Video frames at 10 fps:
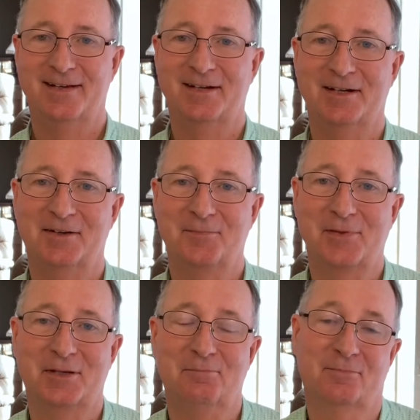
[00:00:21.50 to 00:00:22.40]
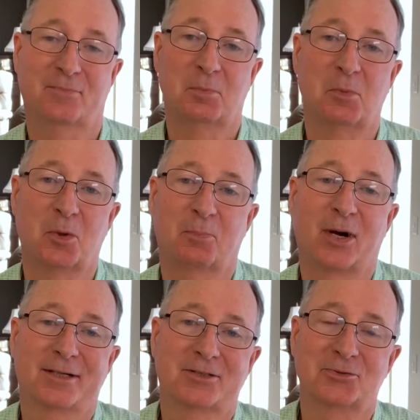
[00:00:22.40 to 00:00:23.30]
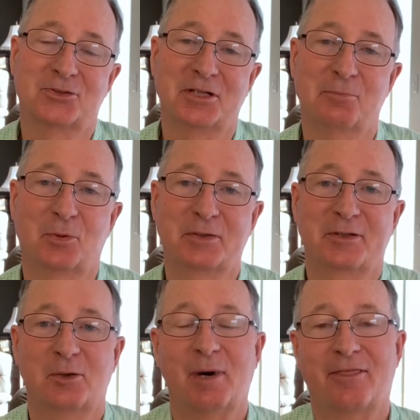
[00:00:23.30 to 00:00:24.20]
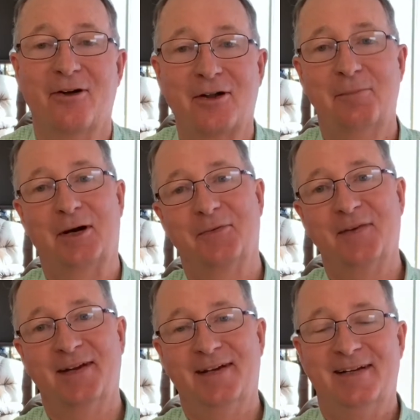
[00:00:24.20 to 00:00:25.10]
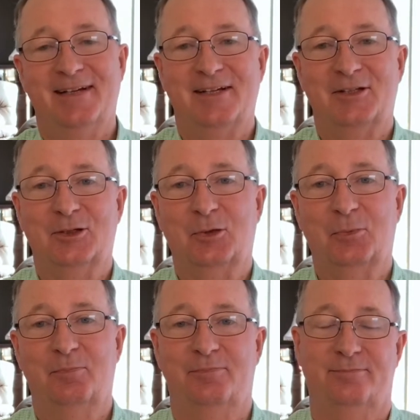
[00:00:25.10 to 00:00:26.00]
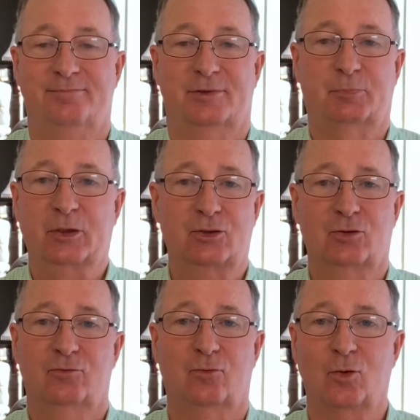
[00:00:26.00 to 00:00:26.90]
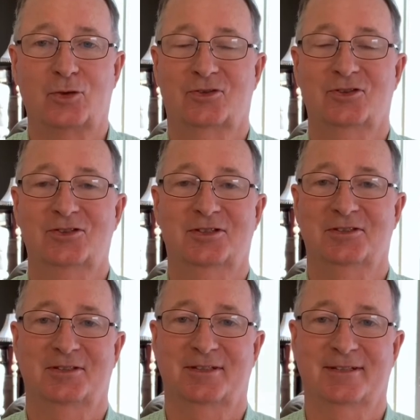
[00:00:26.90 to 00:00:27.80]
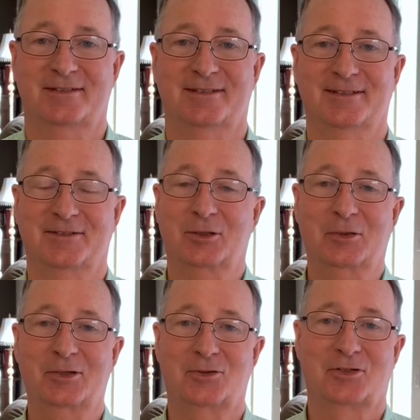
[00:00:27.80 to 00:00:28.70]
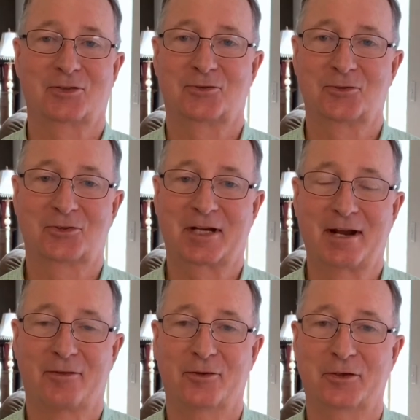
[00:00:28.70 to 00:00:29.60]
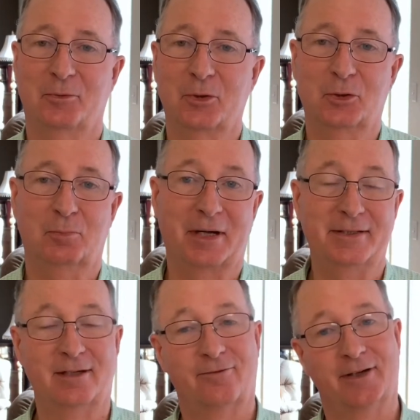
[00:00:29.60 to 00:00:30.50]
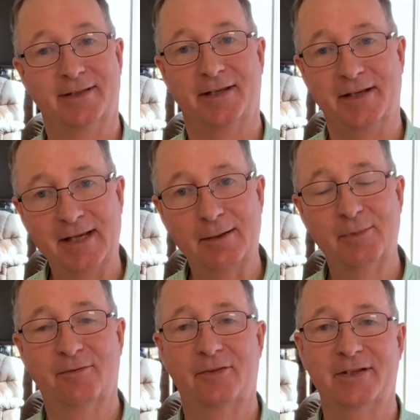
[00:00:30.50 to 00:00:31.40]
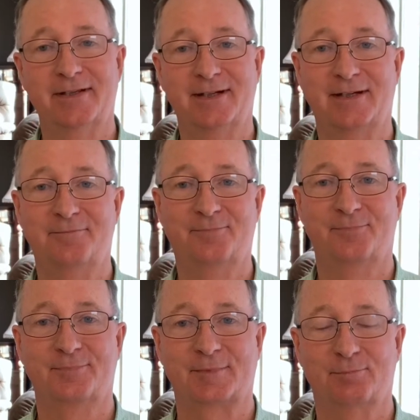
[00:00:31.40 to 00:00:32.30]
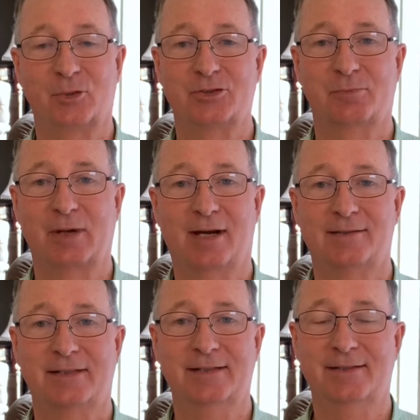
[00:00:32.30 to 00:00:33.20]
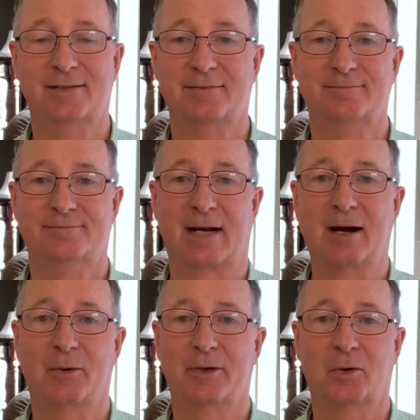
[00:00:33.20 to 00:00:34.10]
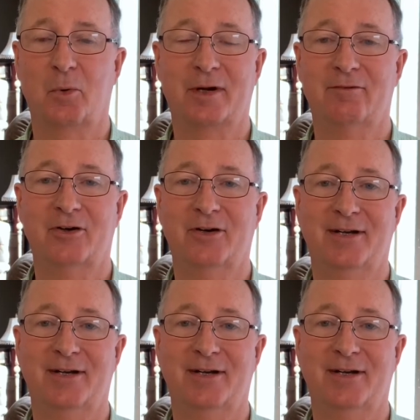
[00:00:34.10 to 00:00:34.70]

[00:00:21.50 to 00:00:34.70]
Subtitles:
And from a more practical standpoint, you know, my thought about, you know, spiritual forces is that you know, intercessors gathered in a room identifying the name of the principality or power or whatever,